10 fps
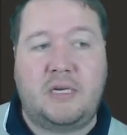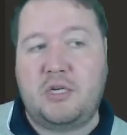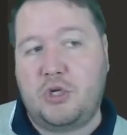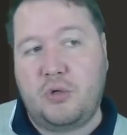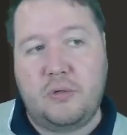to
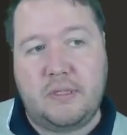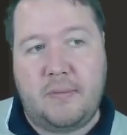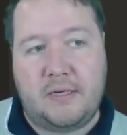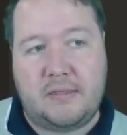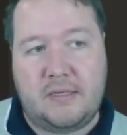choose
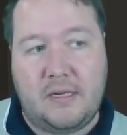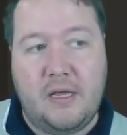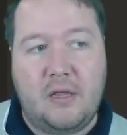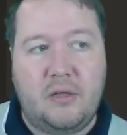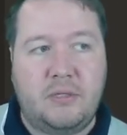amongst
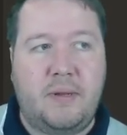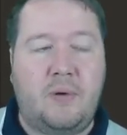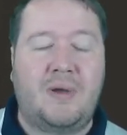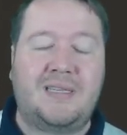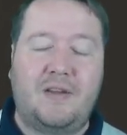those
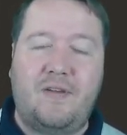better ones,